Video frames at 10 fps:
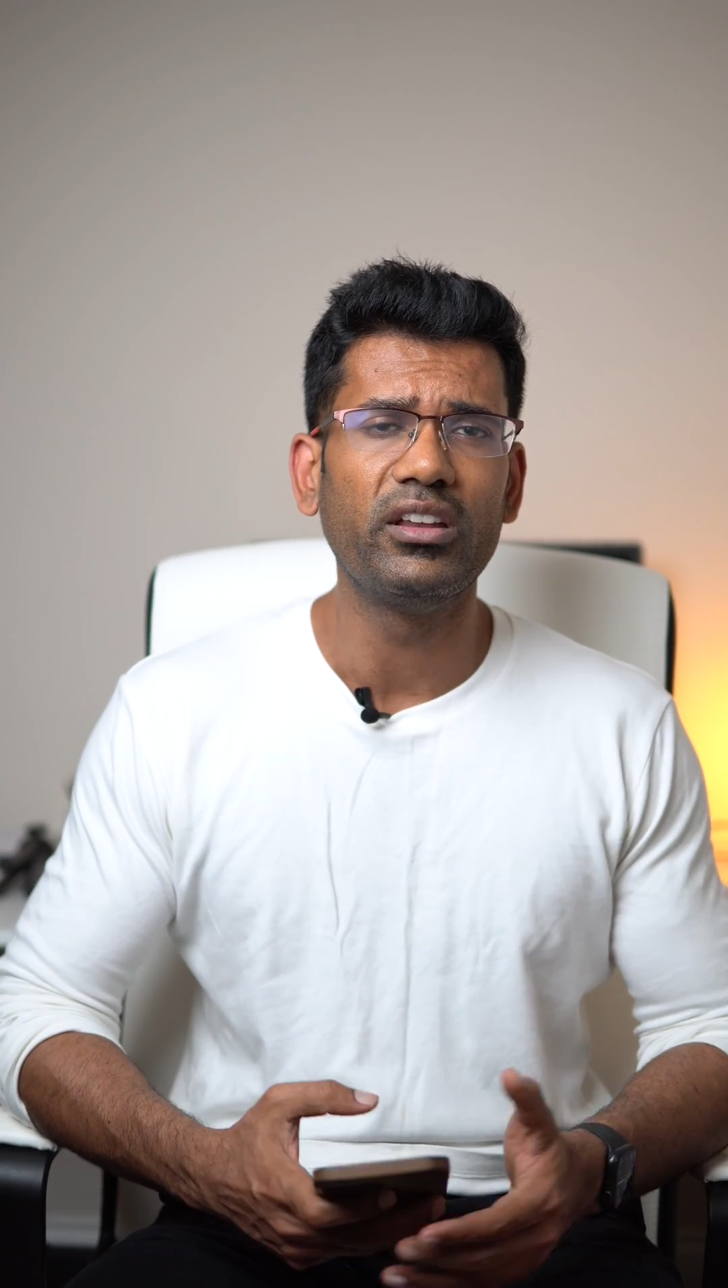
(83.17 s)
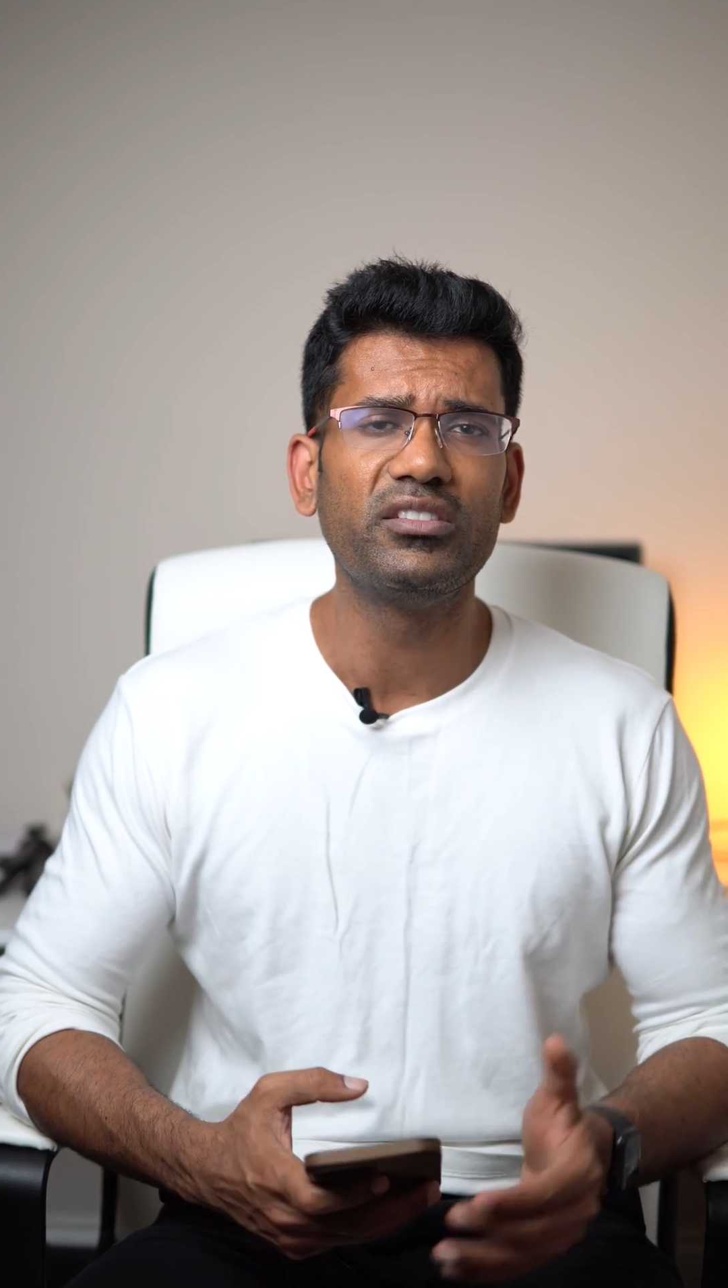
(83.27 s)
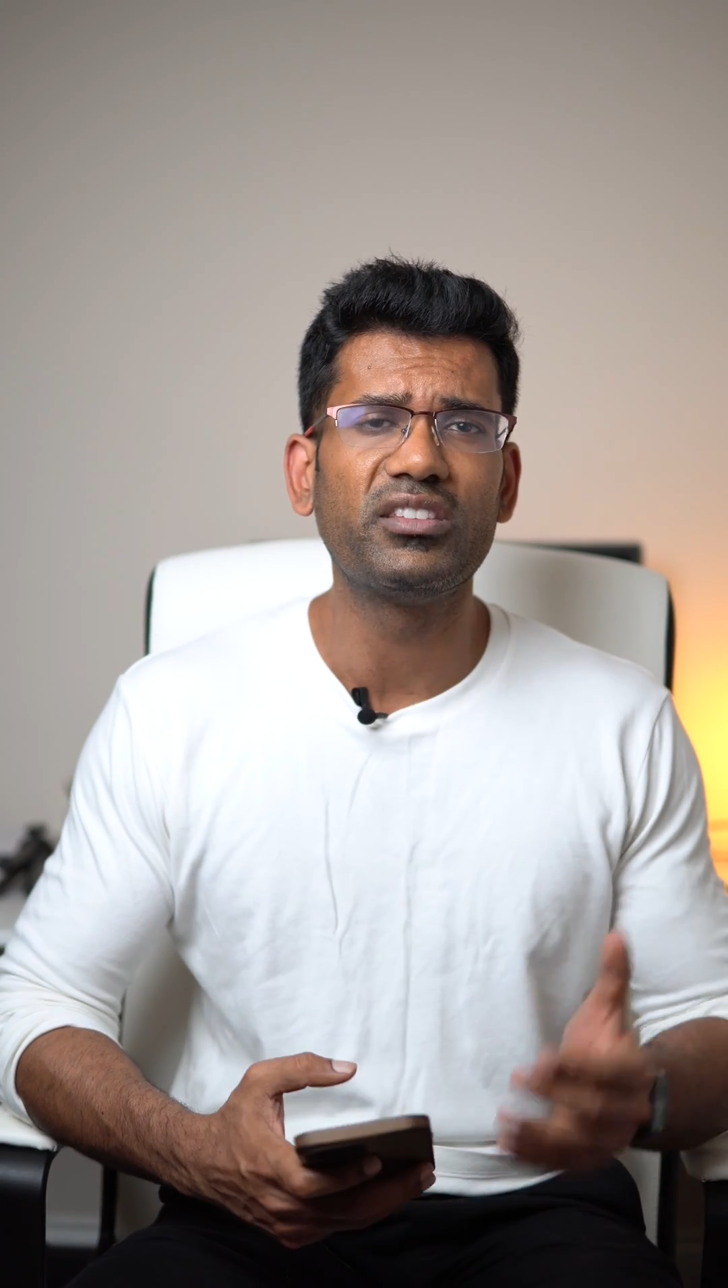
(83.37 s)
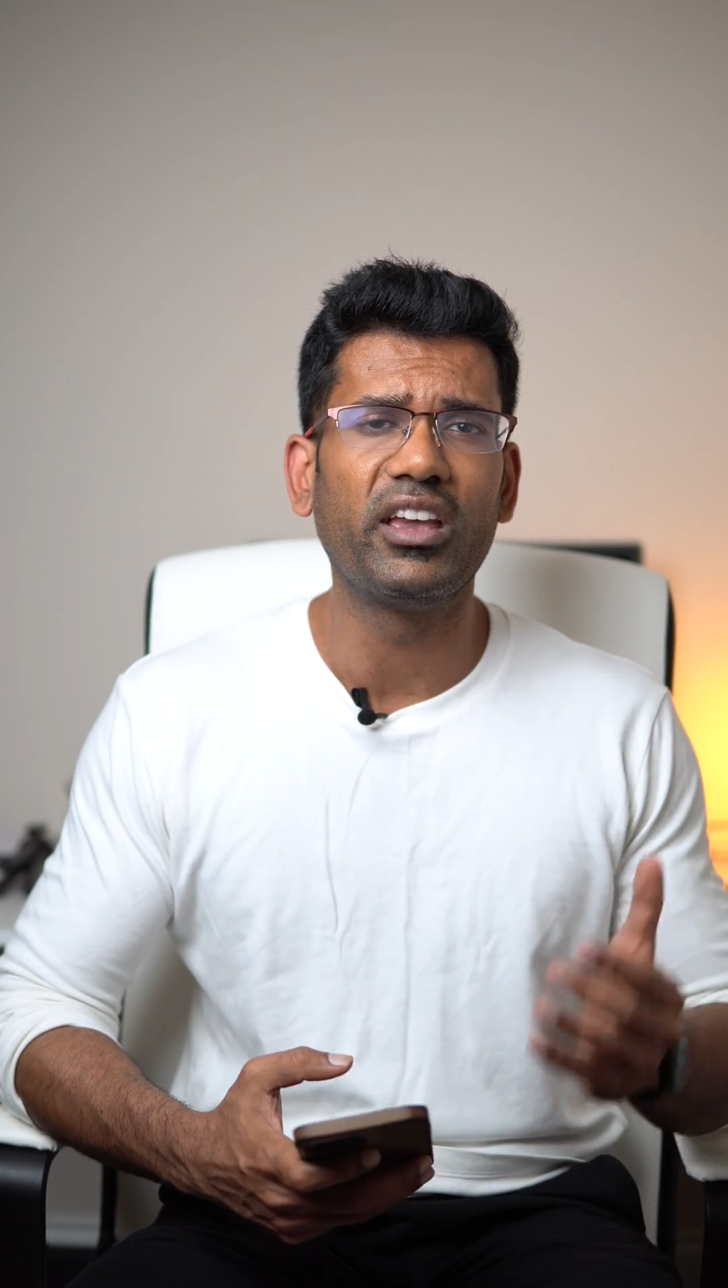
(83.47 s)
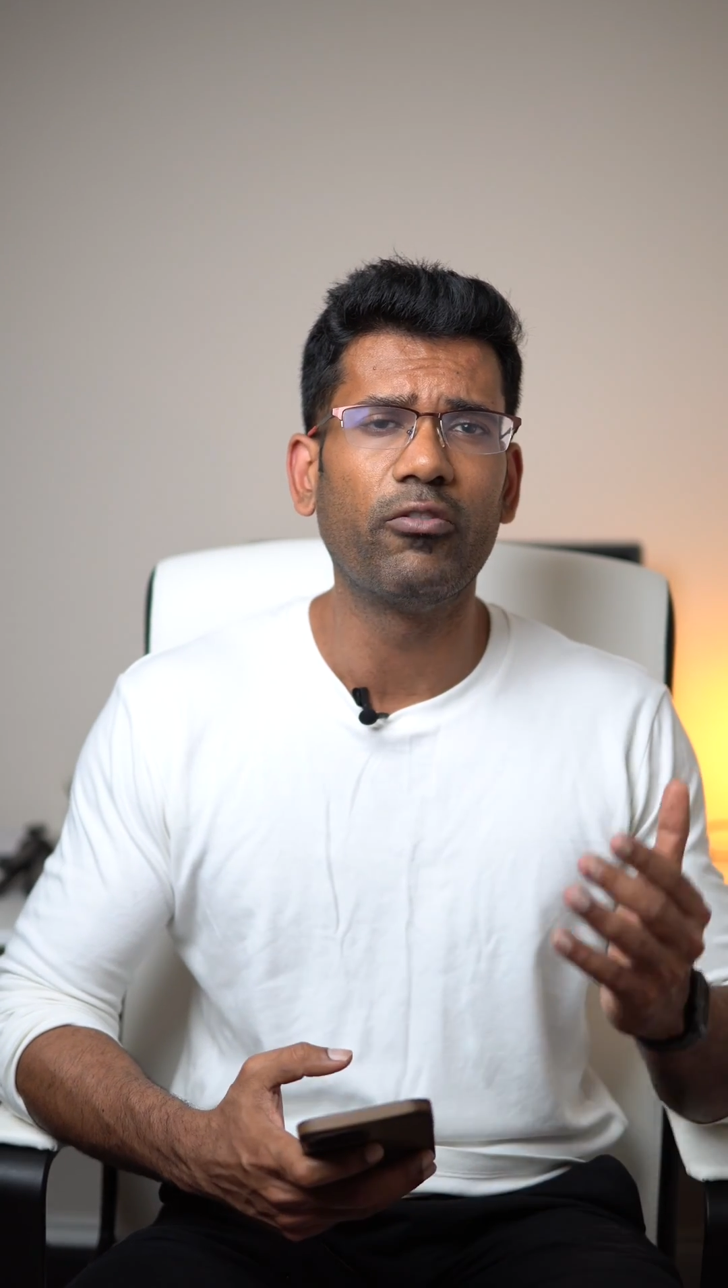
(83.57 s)
in
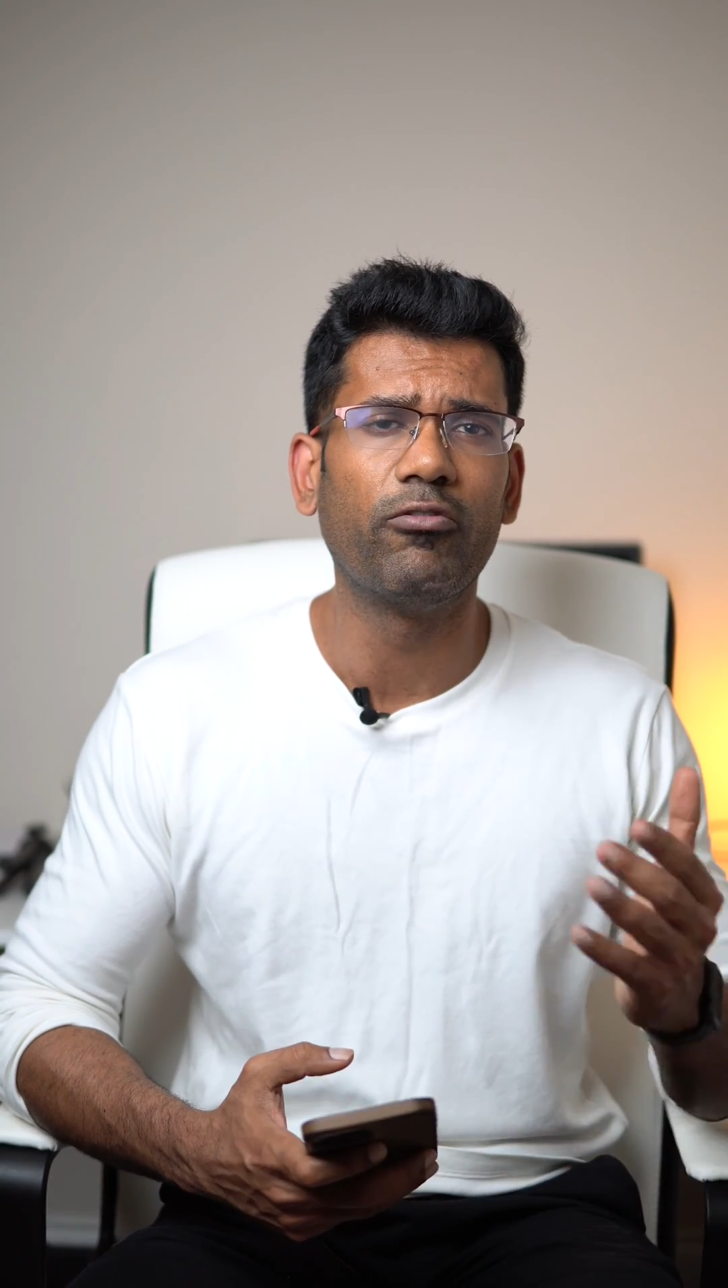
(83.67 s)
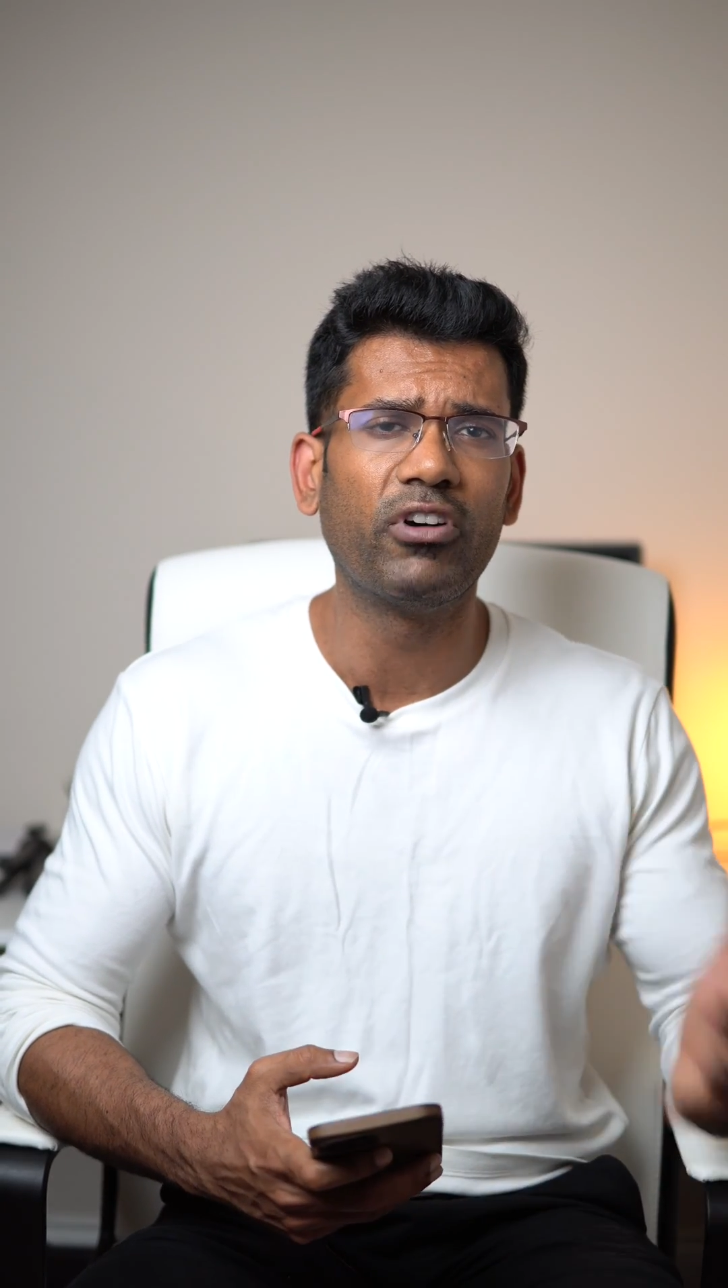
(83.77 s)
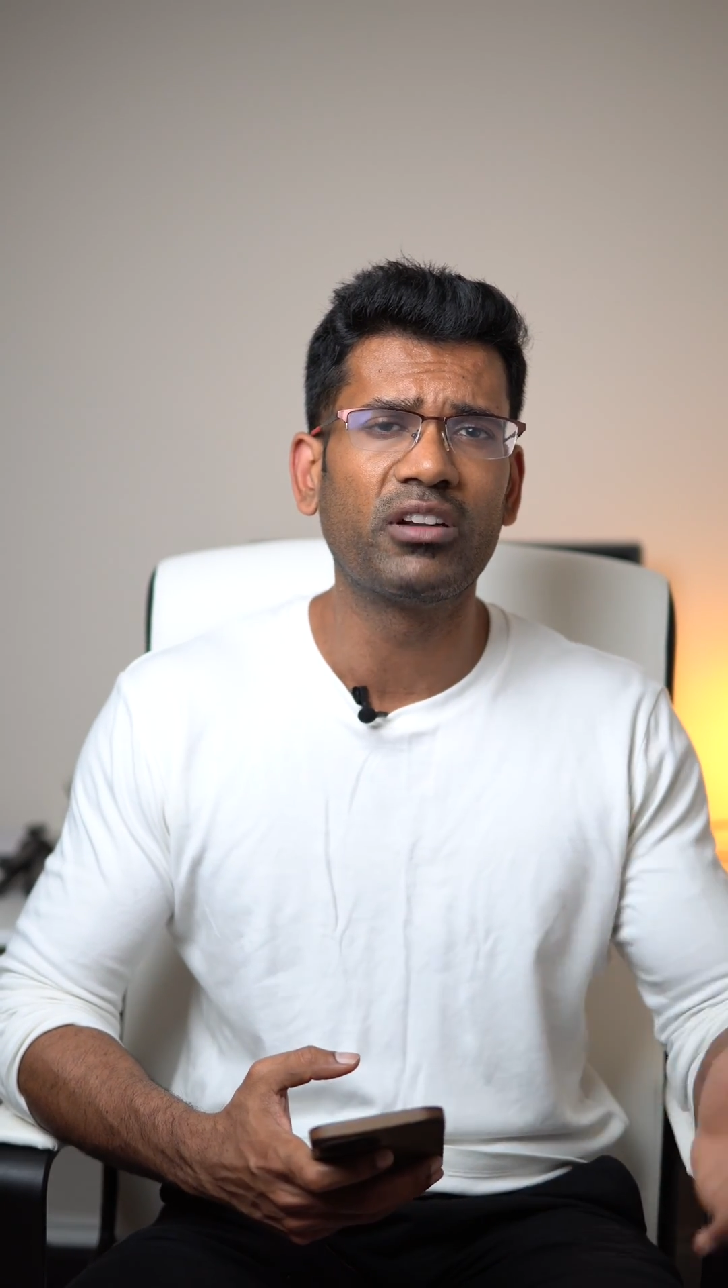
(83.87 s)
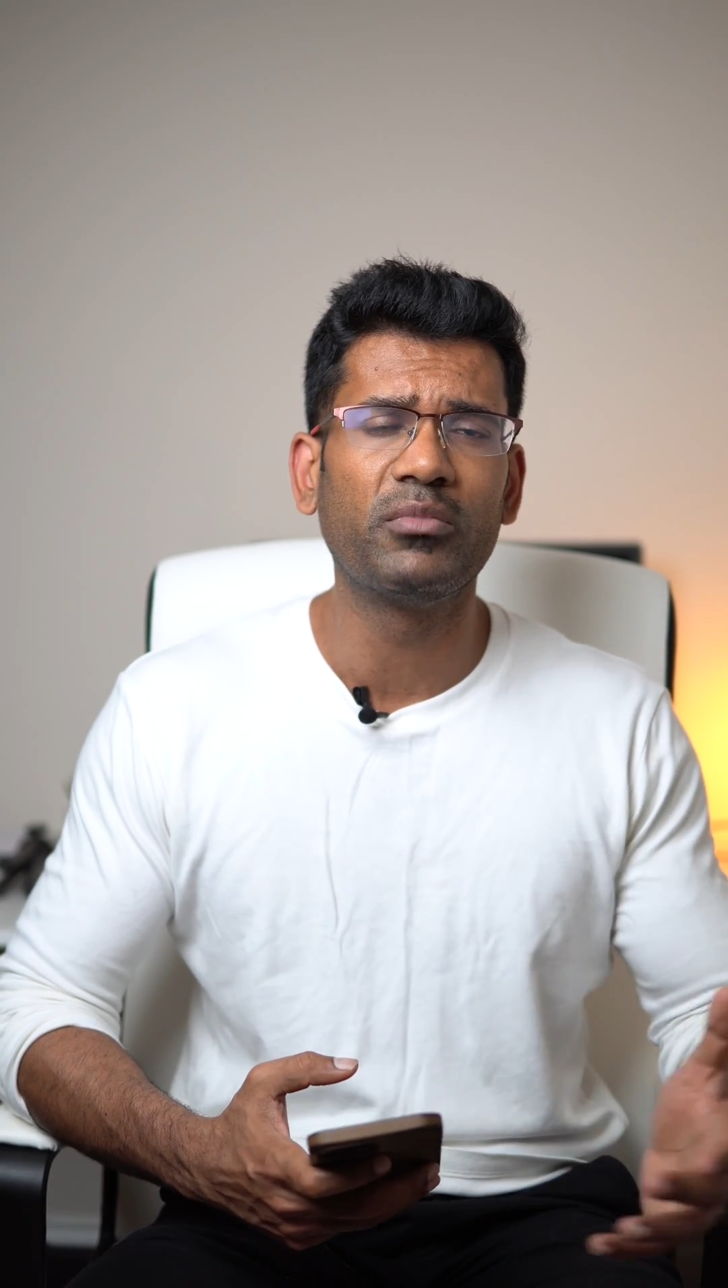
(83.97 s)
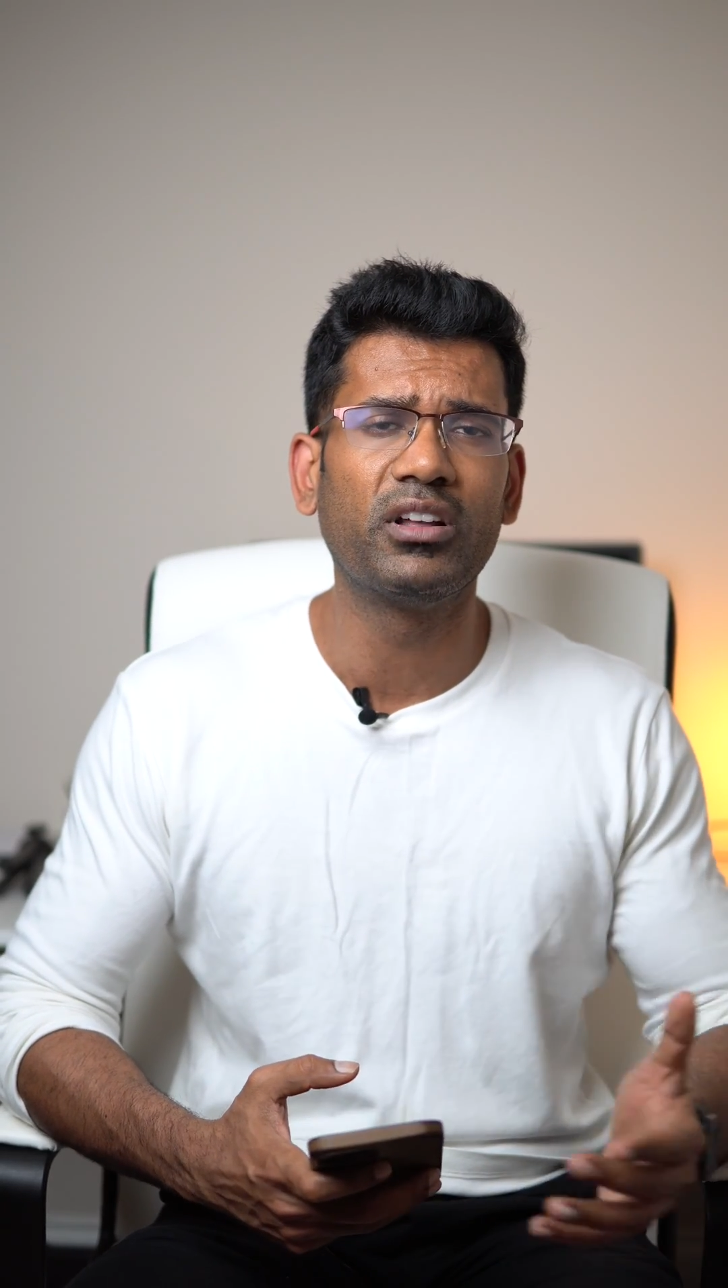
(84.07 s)
say 1